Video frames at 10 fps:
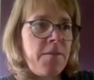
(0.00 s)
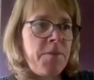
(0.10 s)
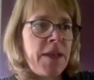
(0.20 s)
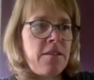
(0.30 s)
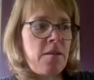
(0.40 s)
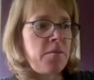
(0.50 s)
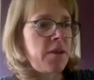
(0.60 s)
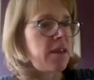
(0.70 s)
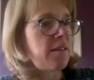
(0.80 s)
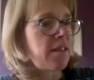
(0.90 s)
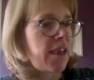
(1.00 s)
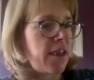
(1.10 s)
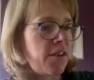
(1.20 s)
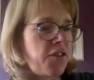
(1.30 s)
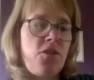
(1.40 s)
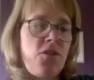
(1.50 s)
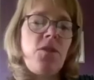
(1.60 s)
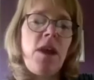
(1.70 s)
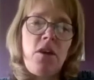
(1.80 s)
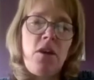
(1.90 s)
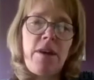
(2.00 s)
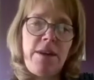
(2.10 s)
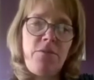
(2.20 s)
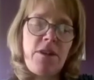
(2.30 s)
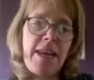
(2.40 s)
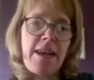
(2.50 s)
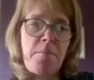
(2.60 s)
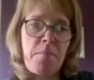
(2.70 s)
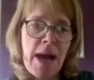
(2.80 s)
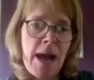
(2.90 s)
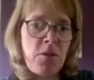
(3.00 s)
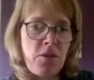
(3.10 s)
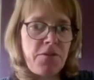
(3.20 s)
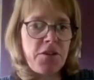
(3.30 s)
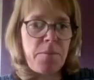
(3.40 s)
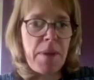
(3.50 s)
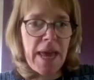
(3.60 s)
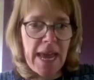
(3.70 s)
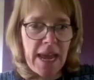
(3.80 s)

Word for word: somebody saying to you, "Oh, I would like a mammal for a pet."